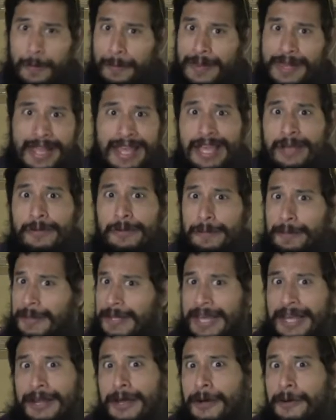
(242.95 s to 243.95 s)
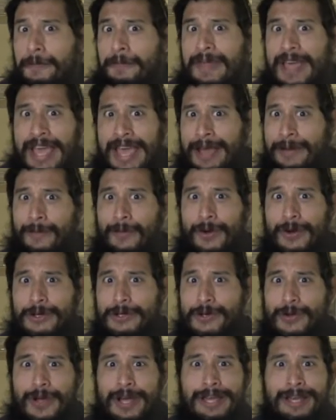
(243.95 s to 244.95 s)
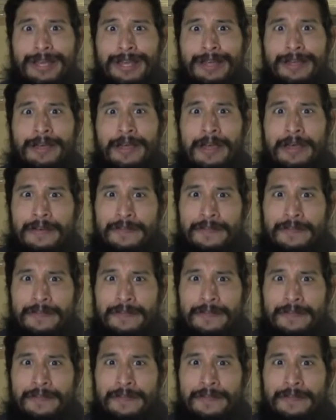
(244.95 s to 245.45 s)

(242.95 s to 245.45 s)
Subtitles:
playing with Play-Doh and we're trying to